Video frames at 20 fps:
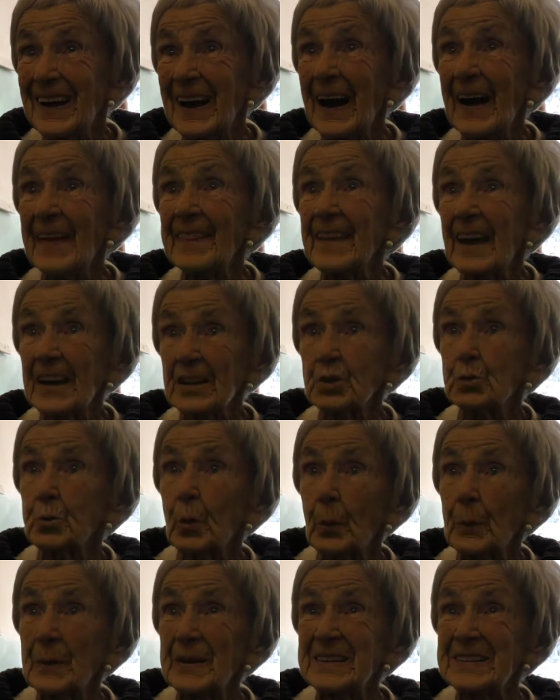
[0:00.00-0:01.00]
And that's
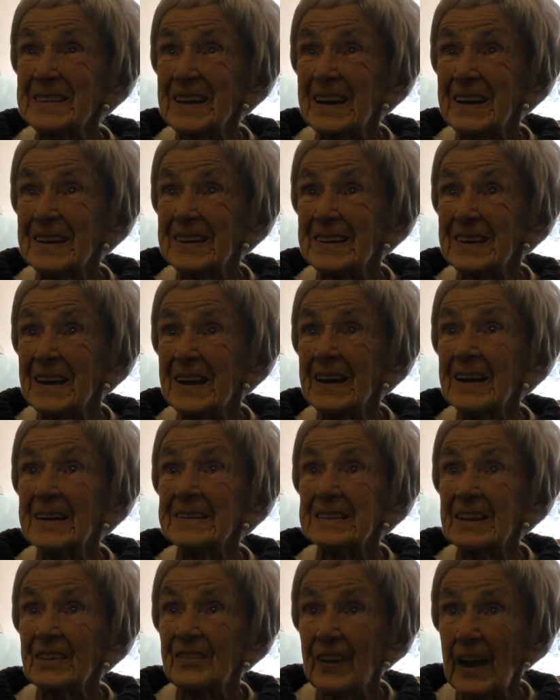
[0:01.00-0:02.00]
what we did.
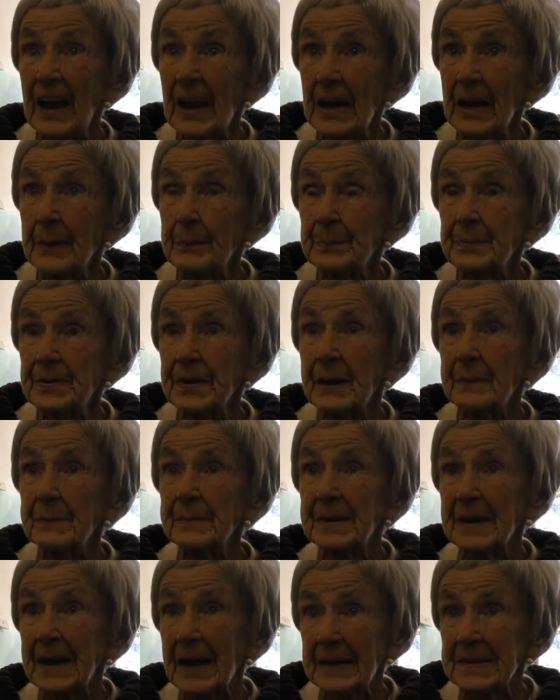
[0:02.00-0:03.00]
Developed
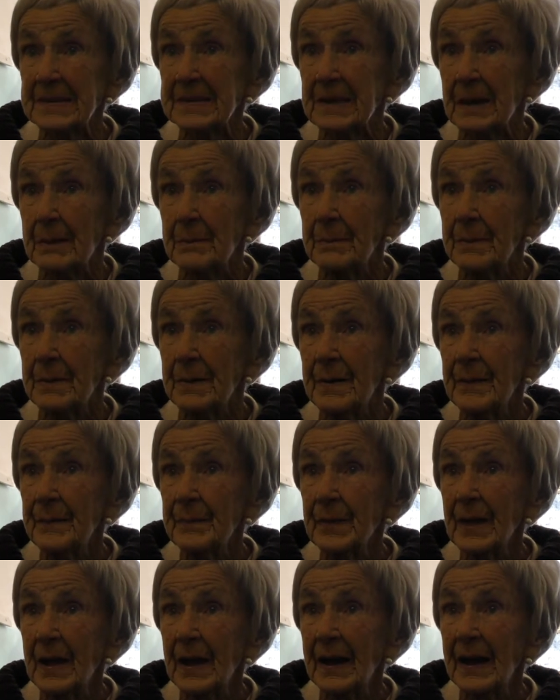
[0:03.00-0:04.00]
them, cut them,
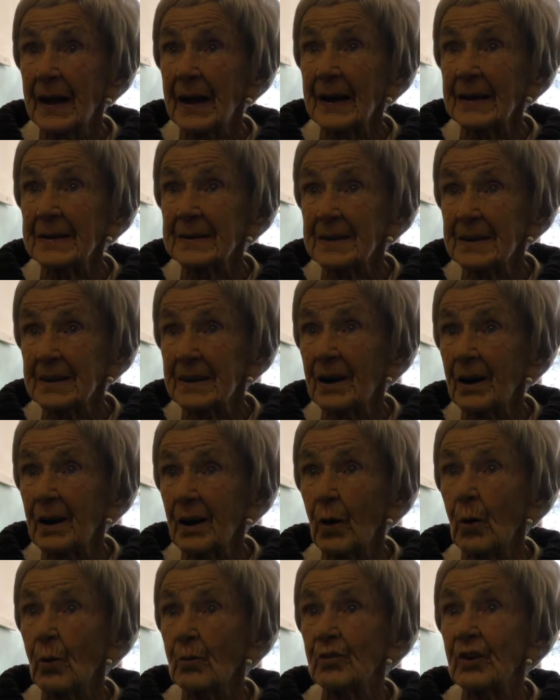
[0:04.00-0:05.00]
and
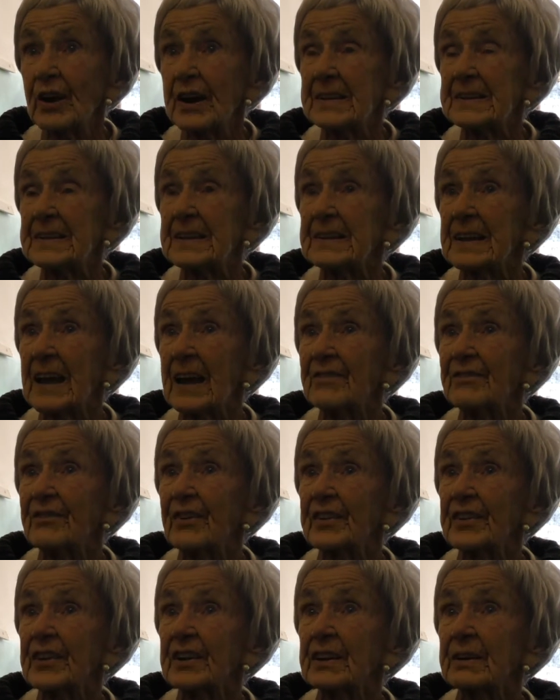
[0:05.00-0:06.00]
already then
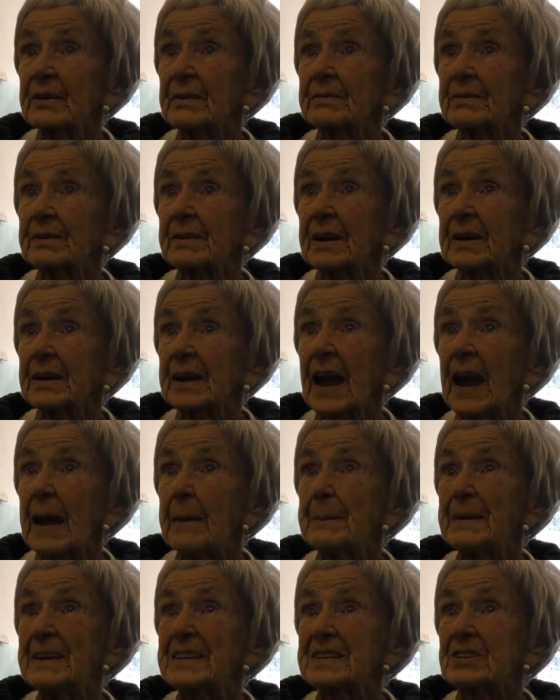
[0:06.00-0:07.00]
for the
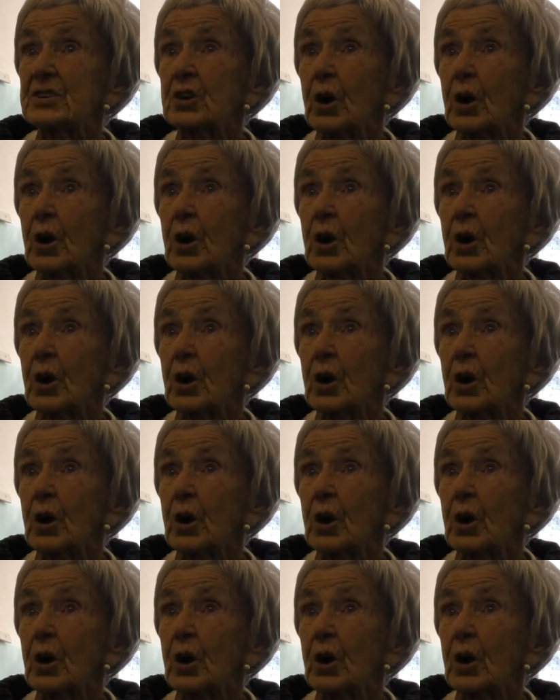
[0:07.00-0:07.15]
chemist